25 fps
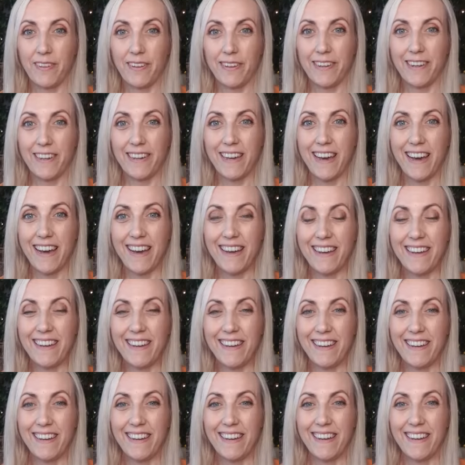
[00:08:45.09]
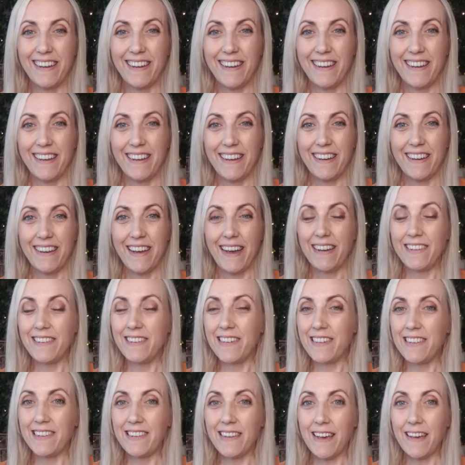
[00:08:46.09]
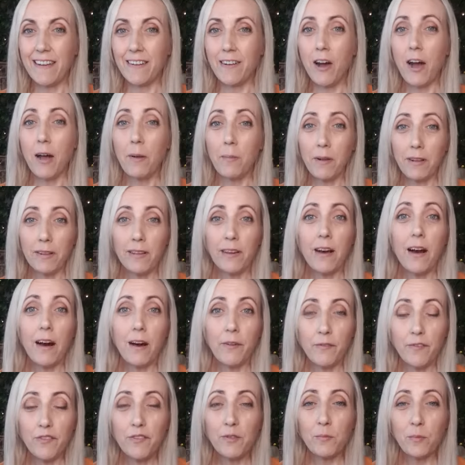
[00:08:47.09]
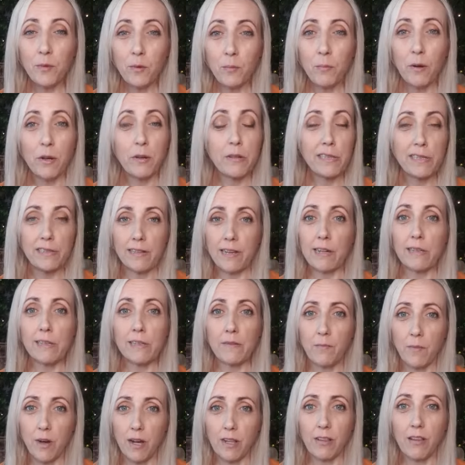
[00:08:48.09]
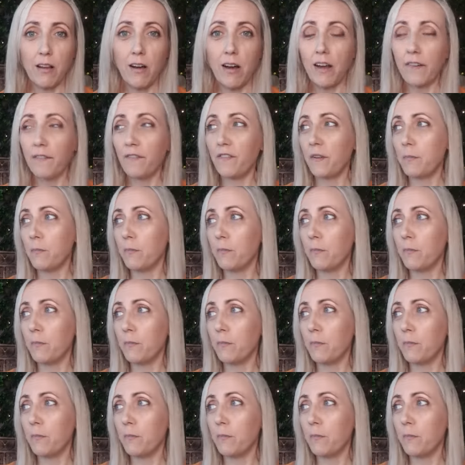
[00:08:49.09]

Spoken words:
Okay? As I said, I'm uncomfortable most days of my life.